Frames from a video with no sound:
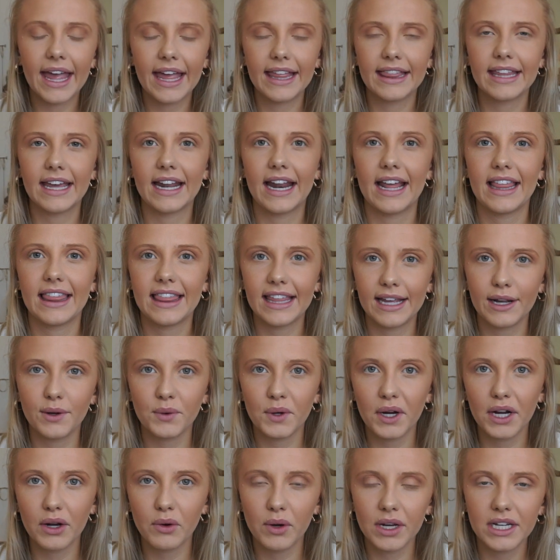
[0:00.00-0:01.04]
and then I think
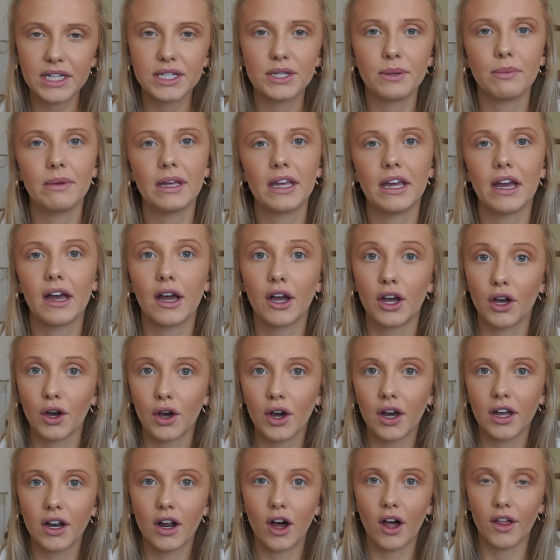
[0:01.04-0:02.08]
we're going to be
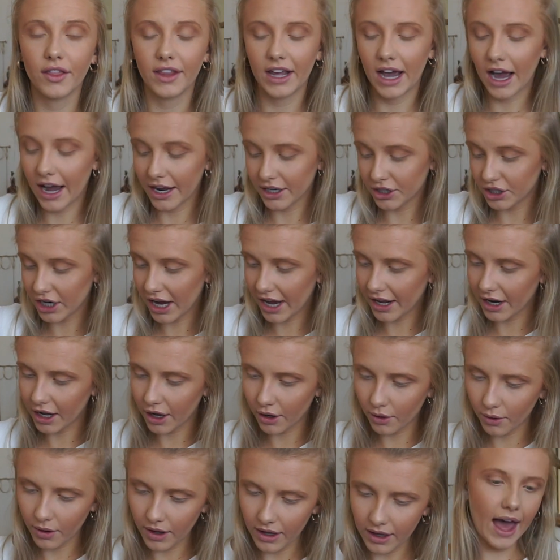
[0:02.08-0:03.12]
good on the
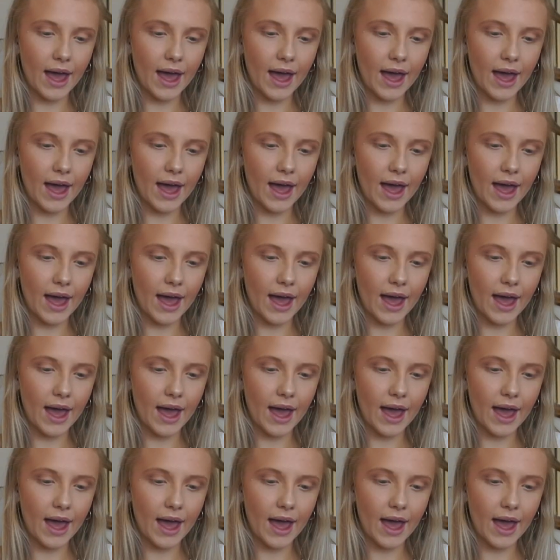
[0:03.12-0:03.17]
eyeshadow.